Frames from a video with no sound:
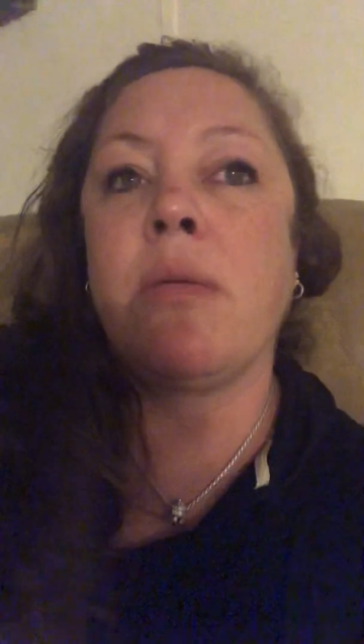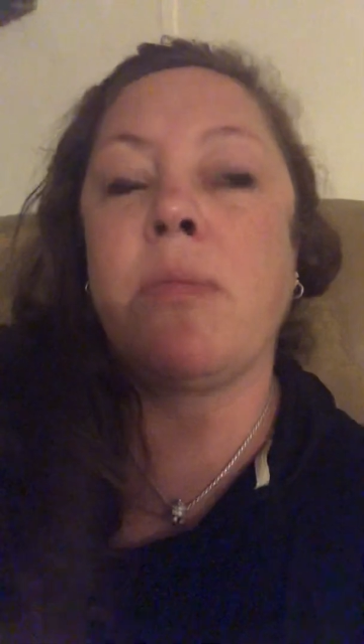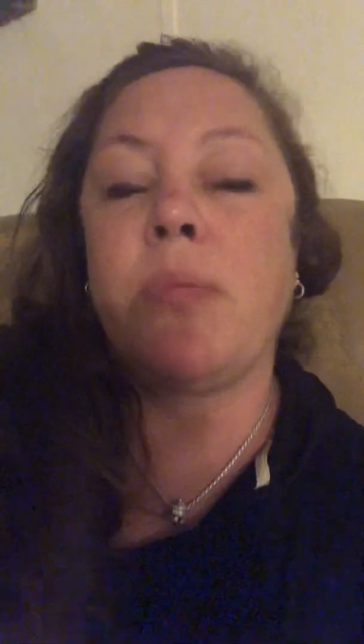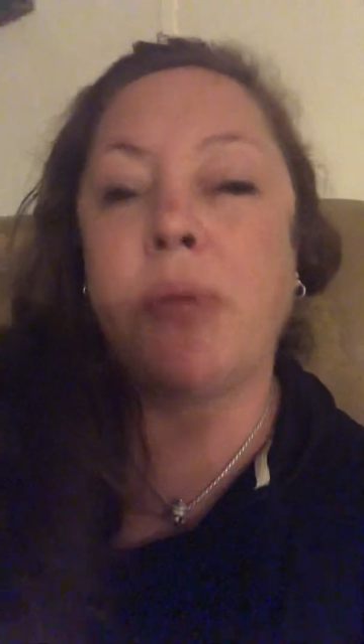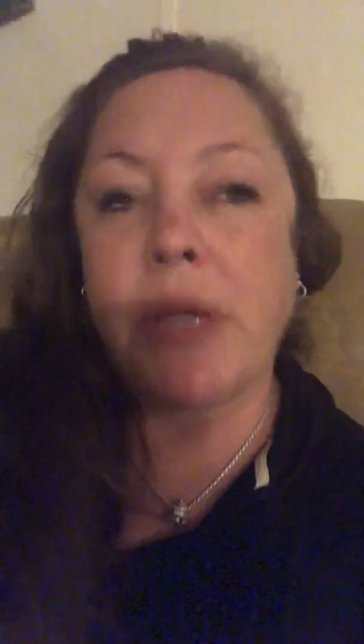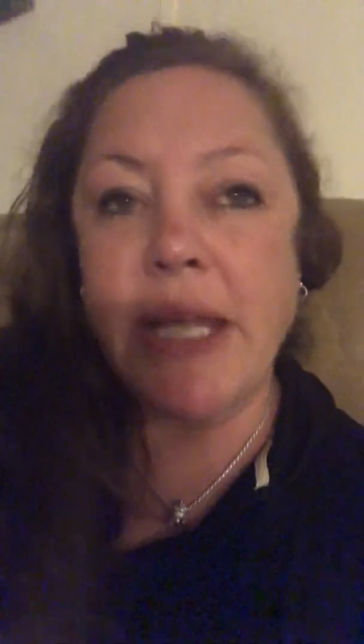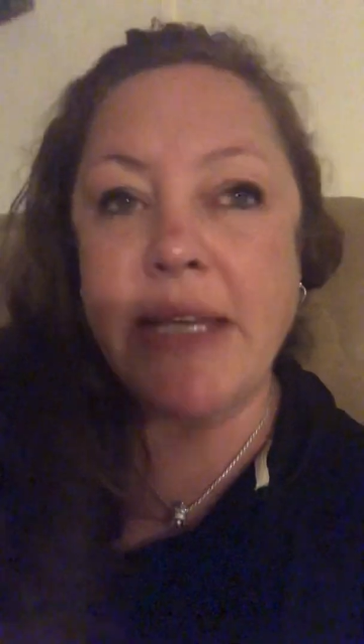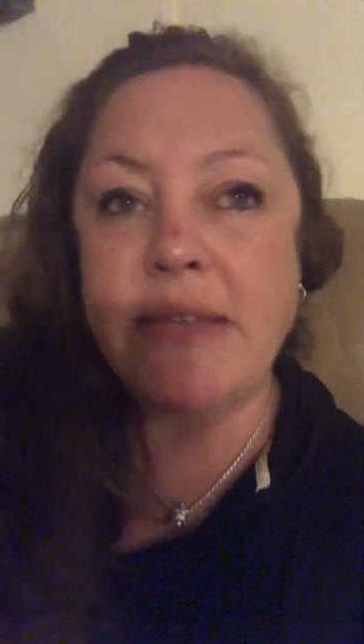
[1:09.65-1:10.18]

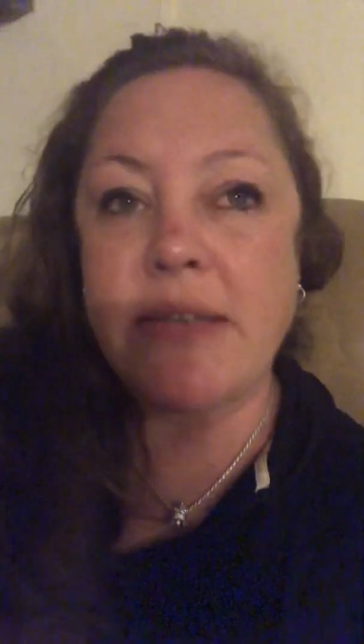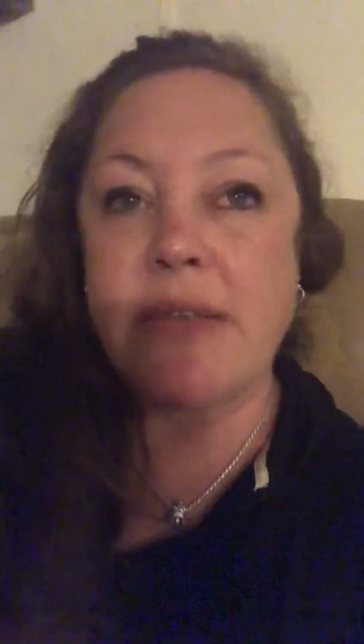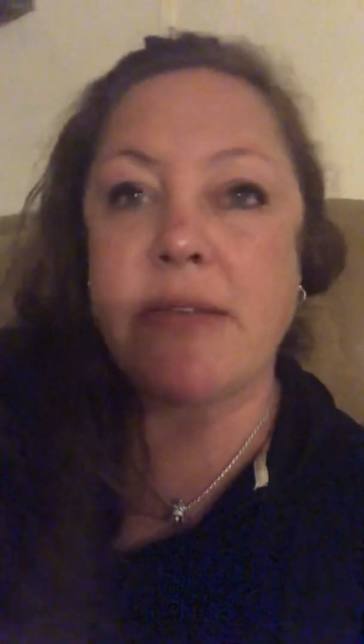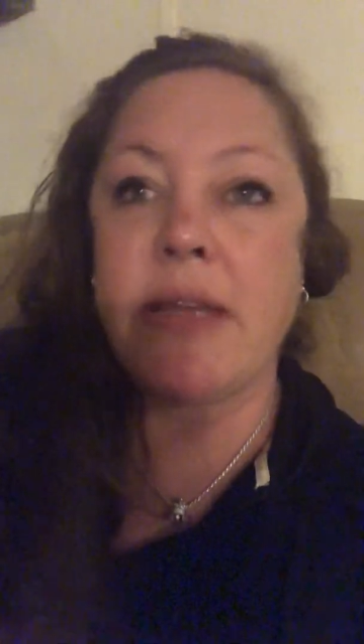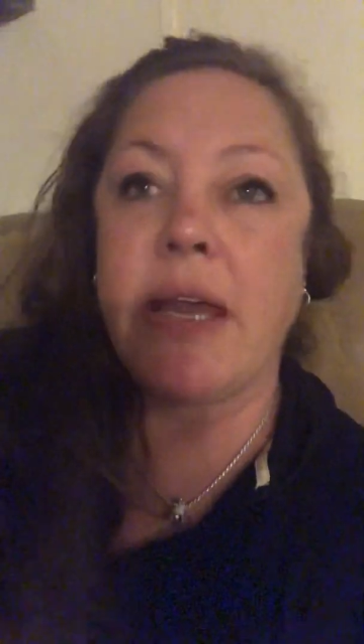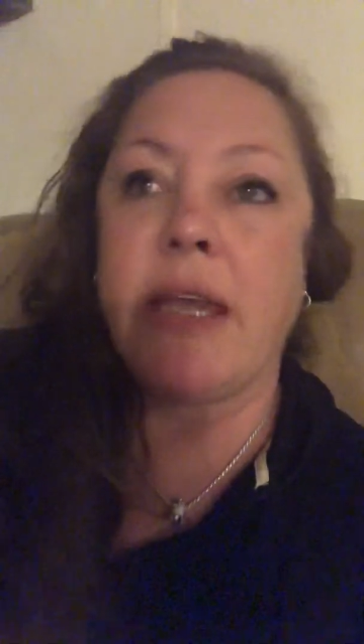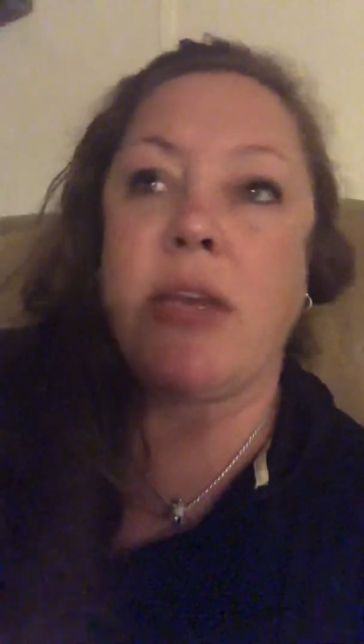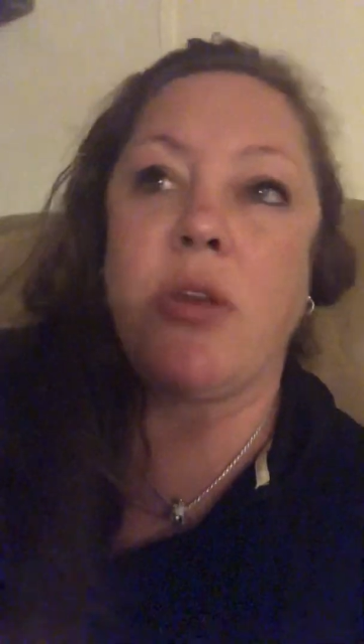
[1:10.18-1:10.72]
places
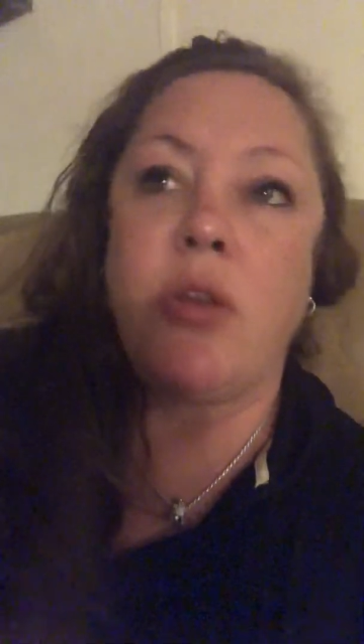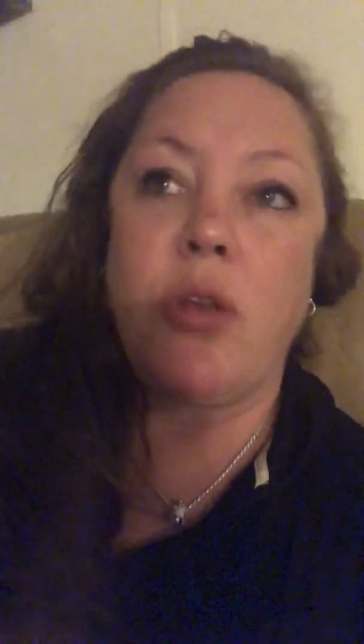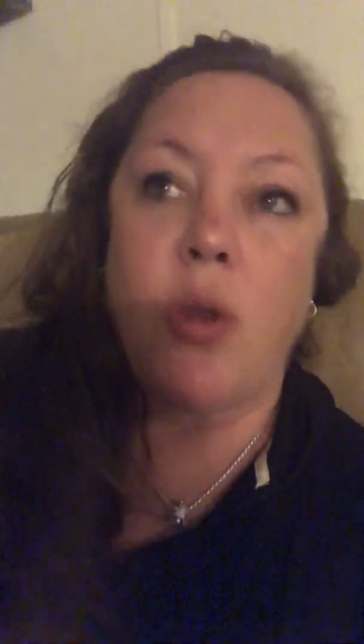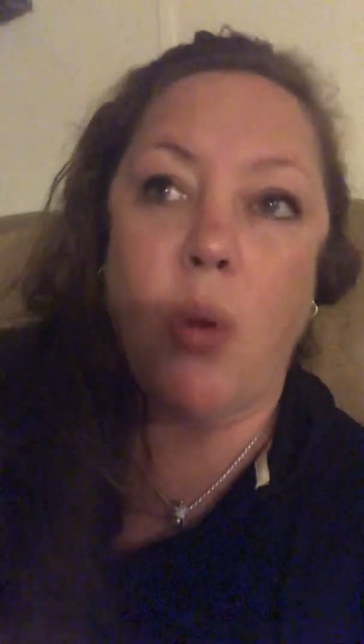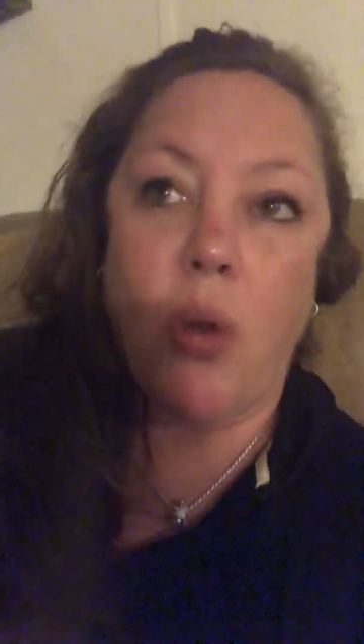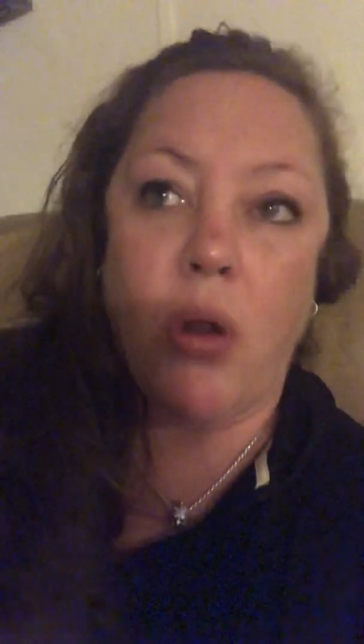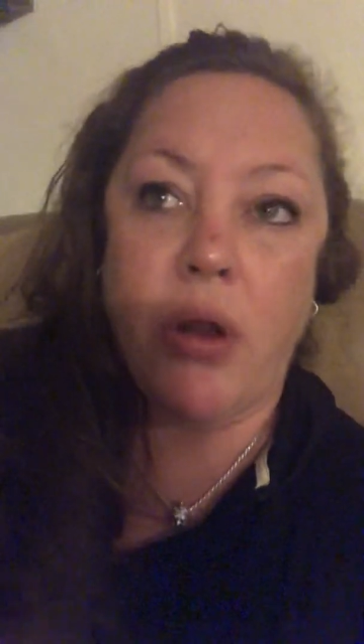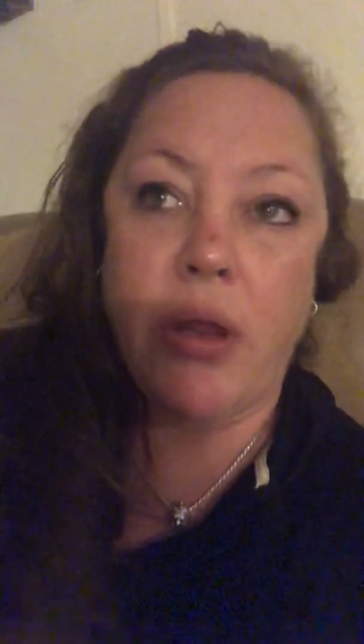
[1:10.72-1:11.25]
like New
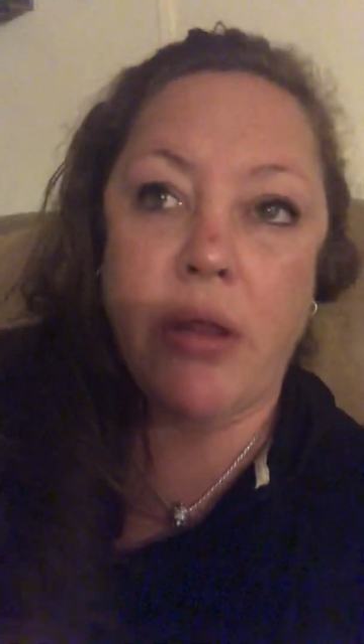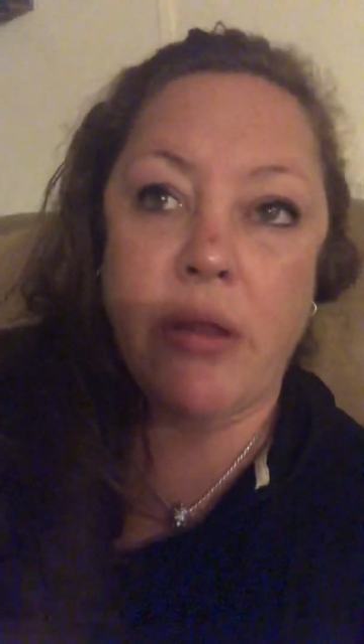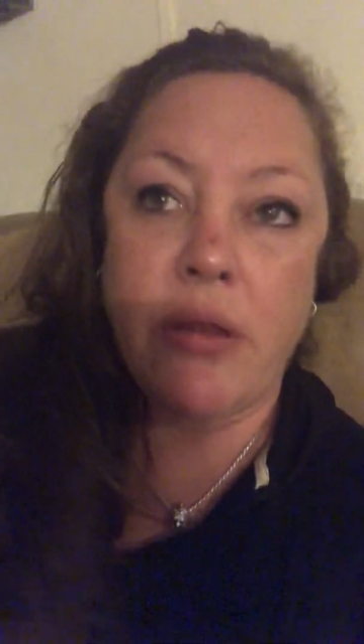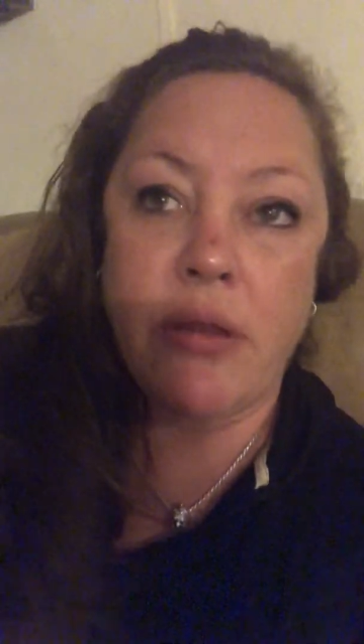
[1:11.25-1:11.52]
York